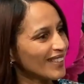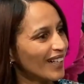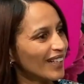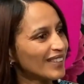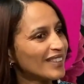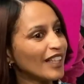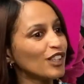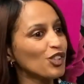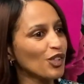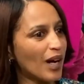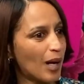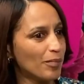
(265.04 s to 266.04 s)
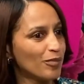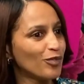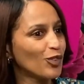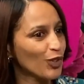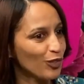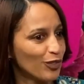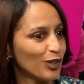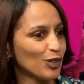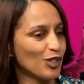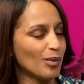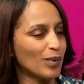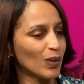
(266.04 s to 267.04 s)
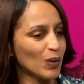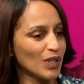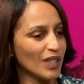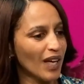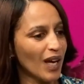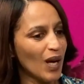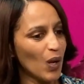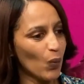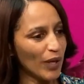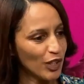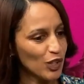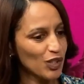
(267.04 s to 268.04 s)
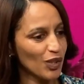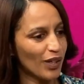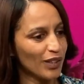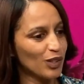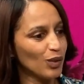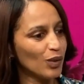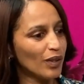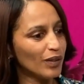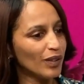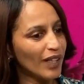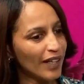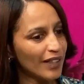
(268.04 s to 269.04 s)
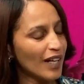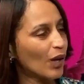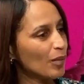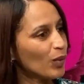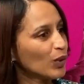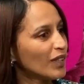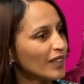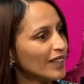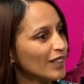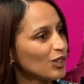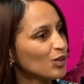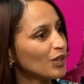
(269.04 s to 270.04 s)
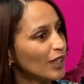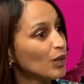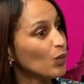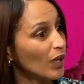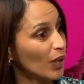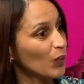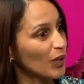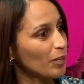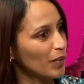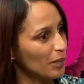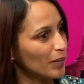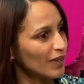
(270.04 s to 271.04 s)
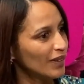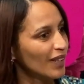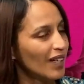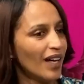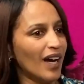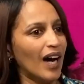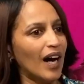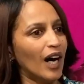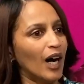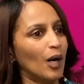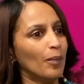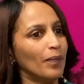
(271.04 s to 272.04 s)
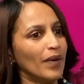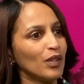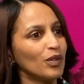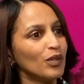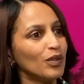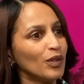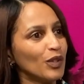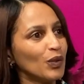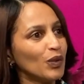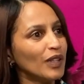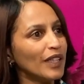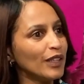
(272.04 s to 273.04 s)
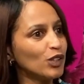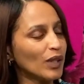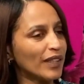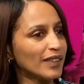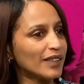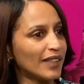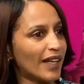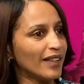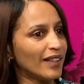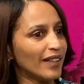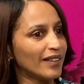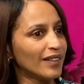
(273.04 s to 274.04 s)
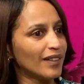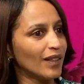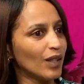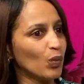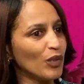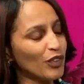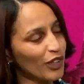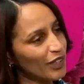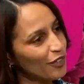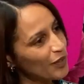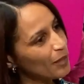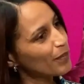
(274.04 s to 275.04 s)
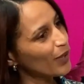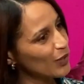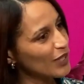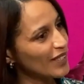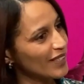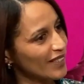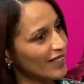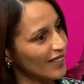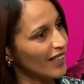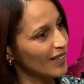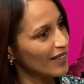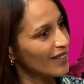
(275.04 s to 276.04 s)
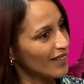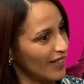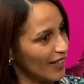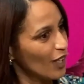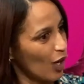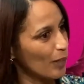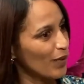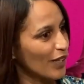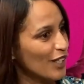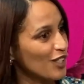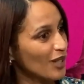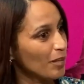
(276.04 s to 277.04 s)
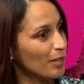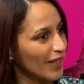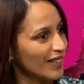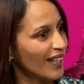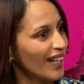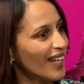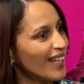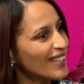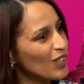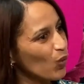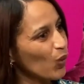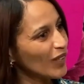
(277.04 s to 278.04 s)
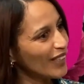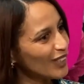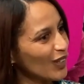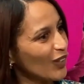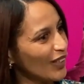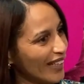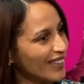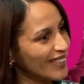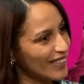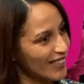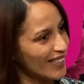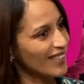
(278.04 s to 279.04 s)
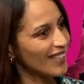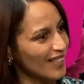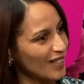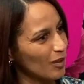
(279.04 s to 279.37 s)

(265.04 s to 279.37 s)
It sets you up for the future because when you start, you learn how important it is to really work with people. You need to understand that we've got different processes in the operation, but it's all interconnected. It's the system.